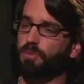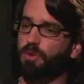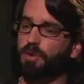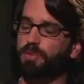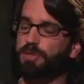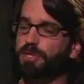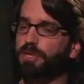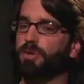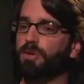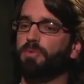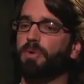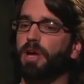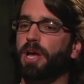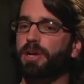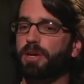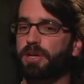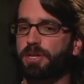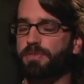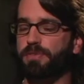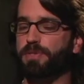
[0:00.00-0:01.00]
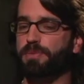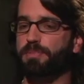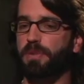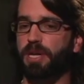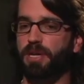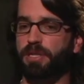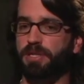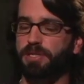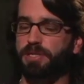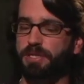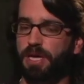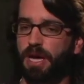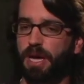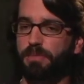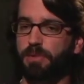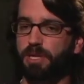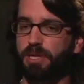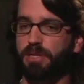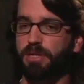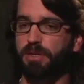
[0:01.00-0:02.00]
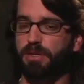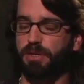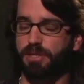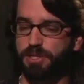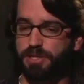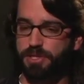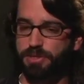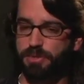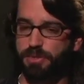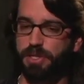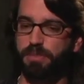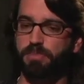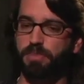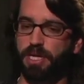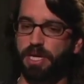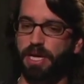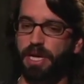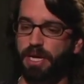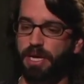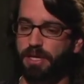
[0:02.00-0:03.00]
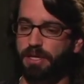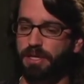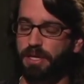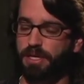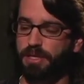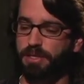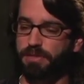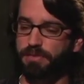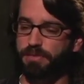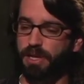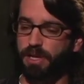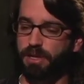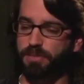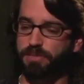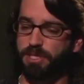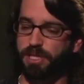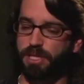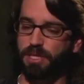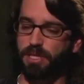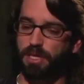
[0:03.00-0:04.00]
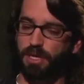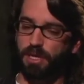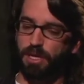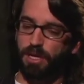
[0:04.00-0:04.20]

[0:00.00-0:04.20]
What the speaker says: Well, when you're a writer and you've spent all this time on a screenplay and developed it,